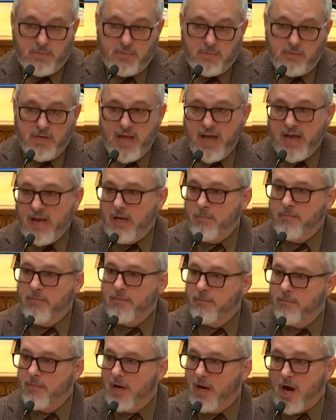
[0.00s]
name
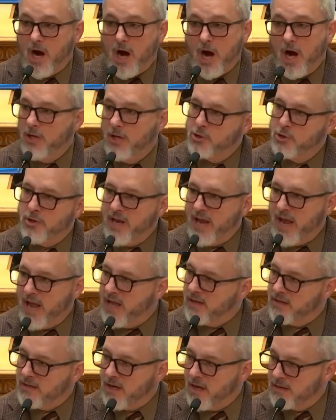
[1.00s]
100
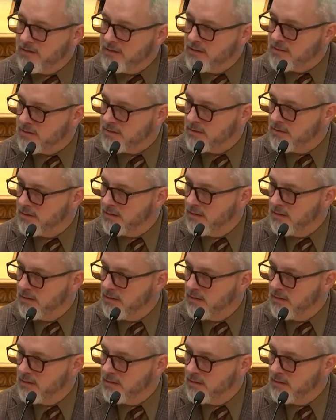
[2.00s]
handguns?